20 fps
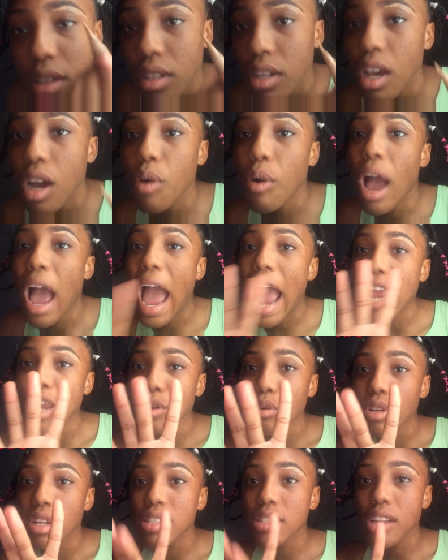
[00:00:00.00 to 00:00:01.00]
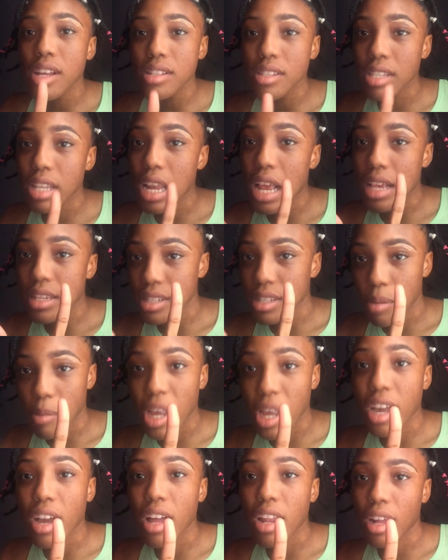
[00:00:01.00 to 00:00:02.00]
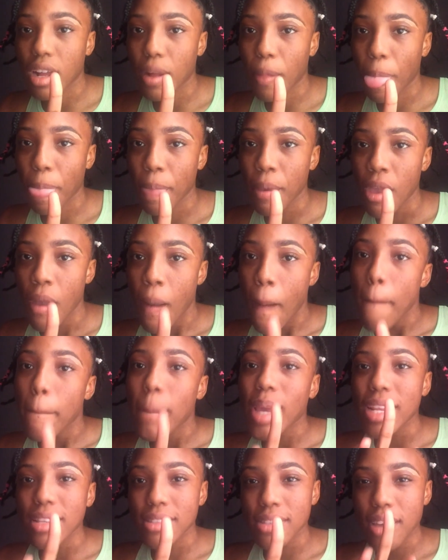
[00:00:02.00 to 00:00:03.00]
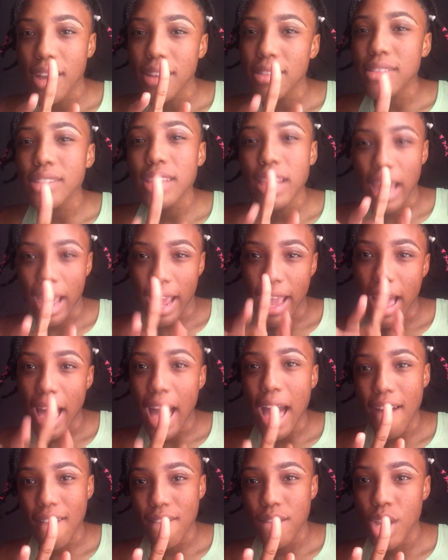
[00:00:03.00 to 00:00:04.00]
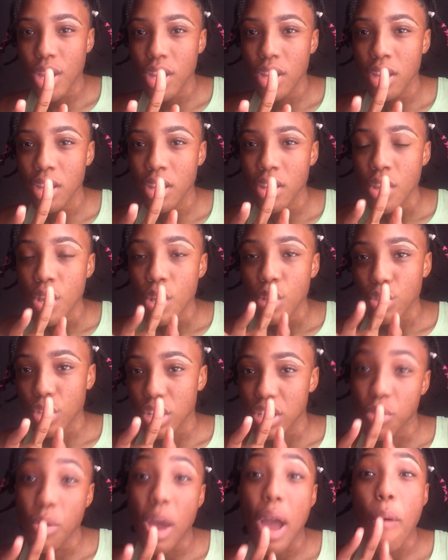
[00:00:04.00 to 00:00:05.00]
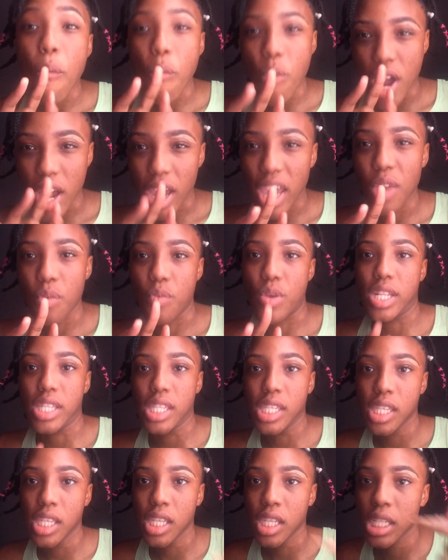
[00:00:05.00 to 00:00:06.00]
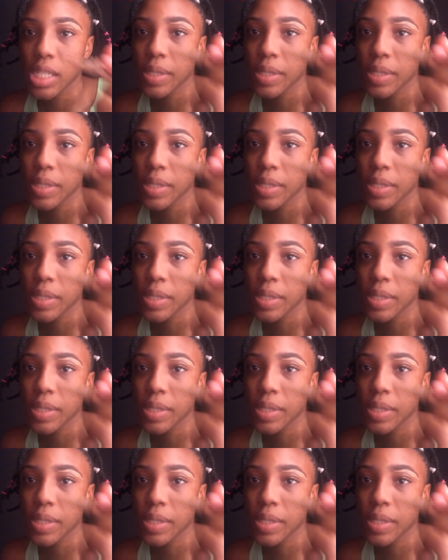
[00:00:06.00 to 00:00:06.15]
Now, I know this concealer is not my color, but it's the concealer I have. So this is what I'm working with.